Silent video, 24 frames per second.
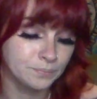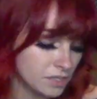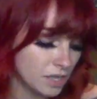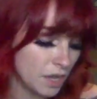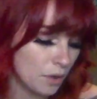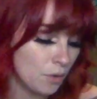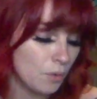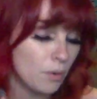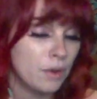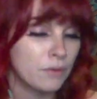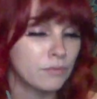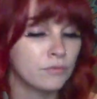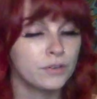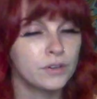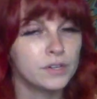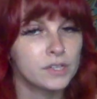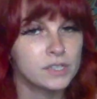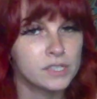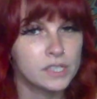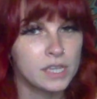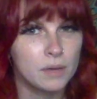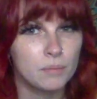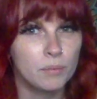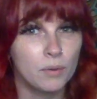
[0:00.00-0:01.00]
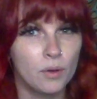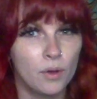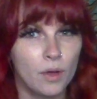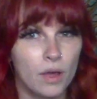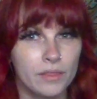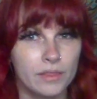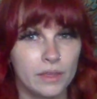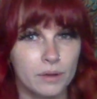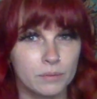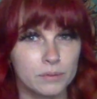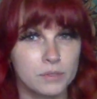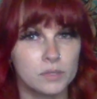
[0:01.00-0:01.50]
So, for example,
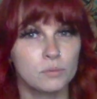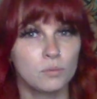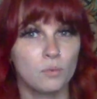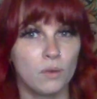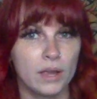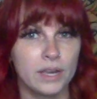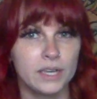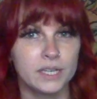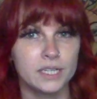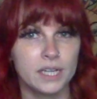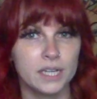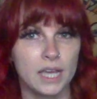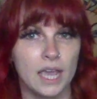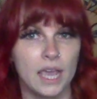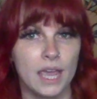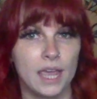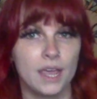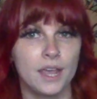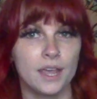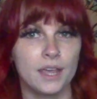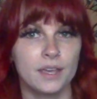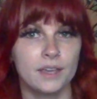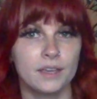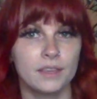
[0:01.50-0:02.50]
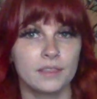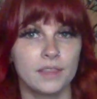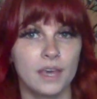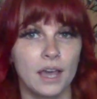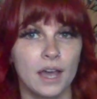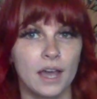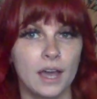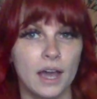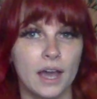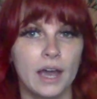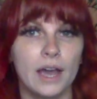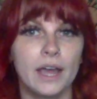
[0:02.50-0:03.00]
there was one day
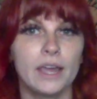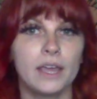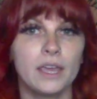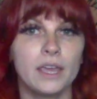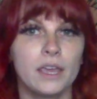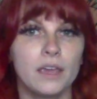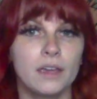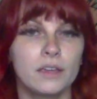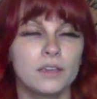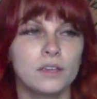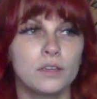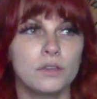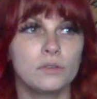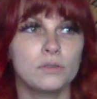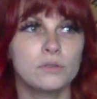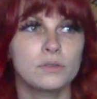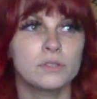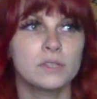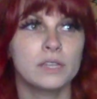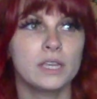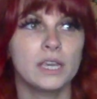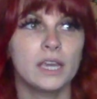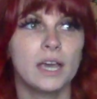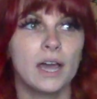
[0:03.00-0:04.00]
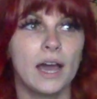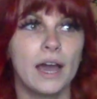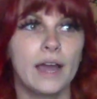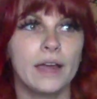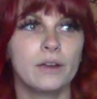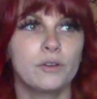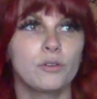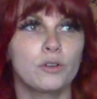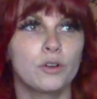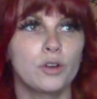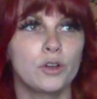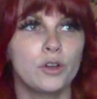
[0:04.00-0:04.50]
that I used the
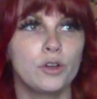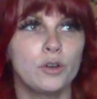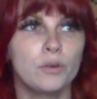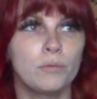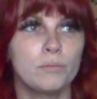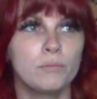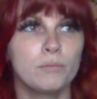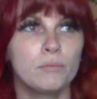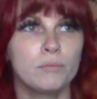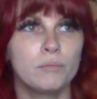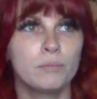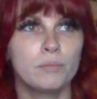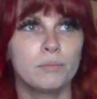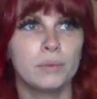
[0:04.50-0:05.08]
iGroom